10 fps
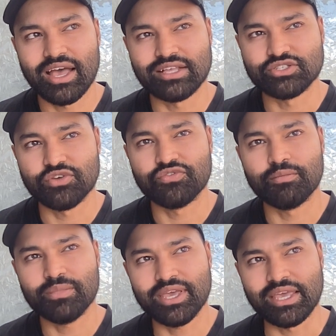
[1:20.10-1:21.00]
And so
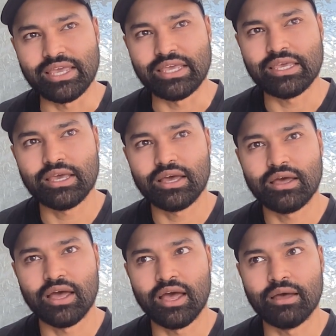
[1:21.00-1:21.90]
for me,
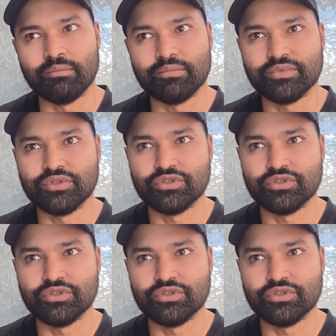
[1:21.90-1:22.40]
um,